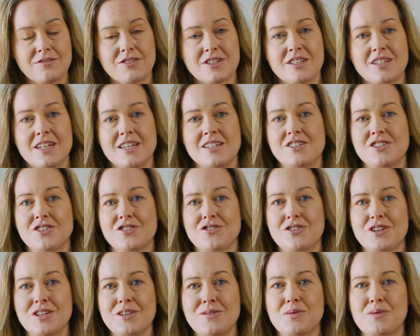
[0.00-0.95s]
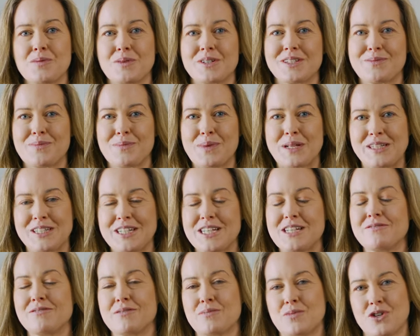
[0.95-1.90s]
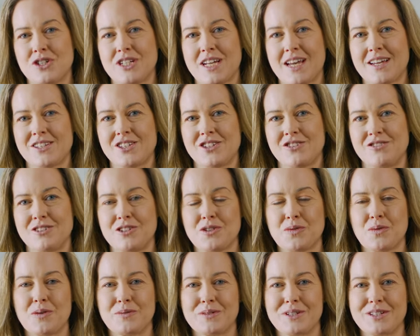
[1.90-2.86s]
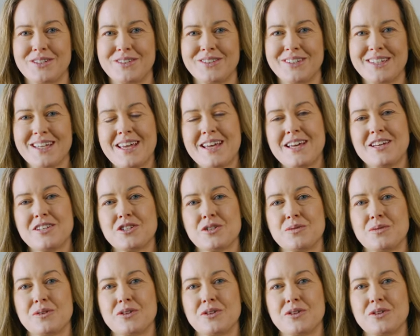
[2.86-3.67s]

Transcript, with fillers: for stage three, we want to build even more texture into what we're doing. So